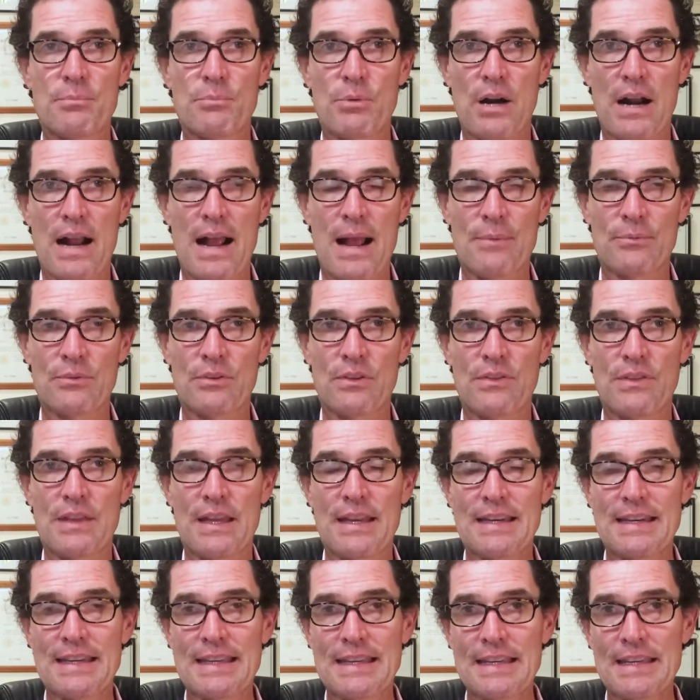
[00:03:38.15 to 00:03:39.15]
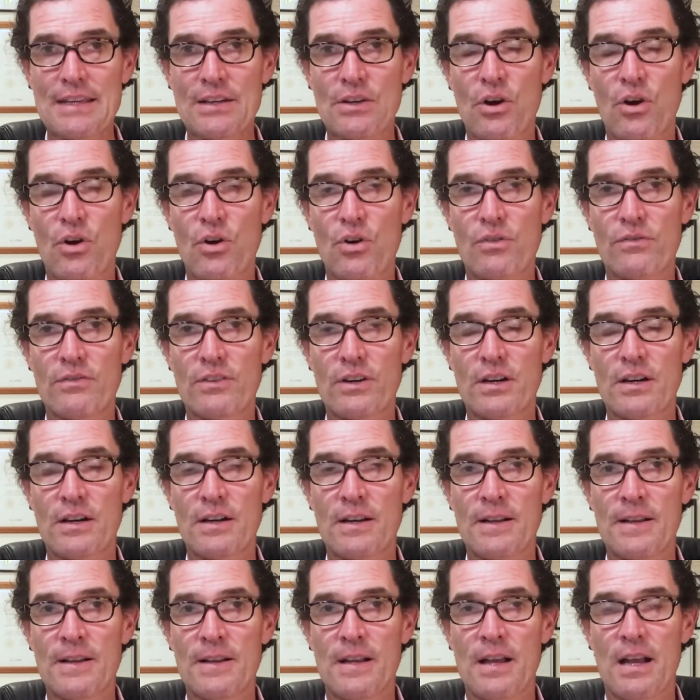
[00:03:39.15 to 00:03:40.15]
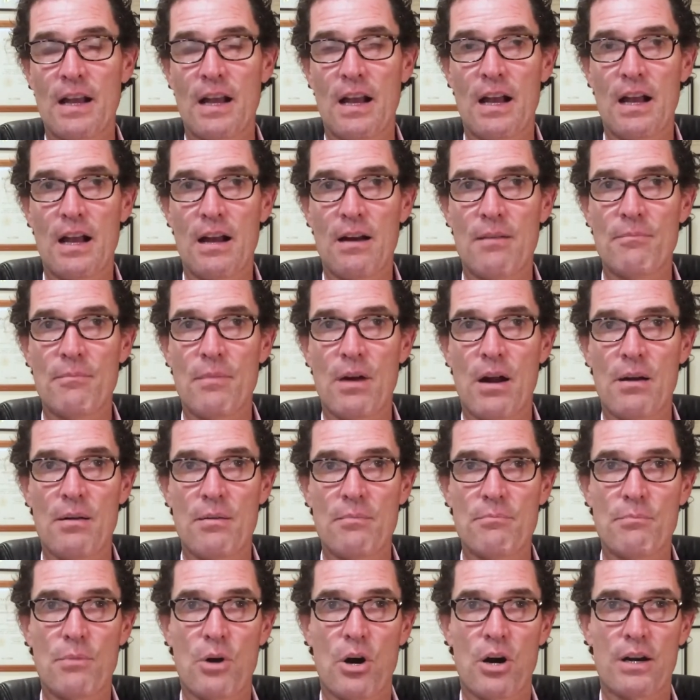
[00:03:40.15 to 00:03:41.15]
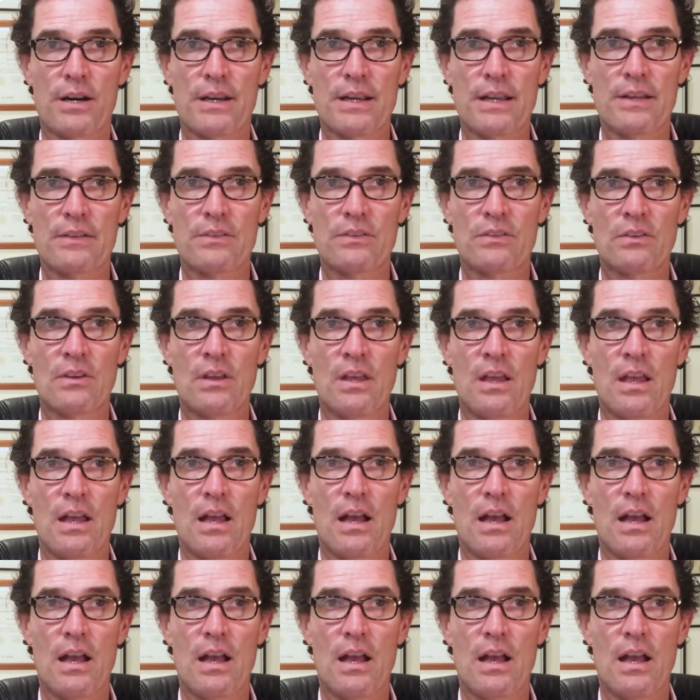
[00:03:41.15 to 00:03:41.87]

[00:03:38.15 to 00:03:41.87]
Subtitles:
perhaps that they need over markets.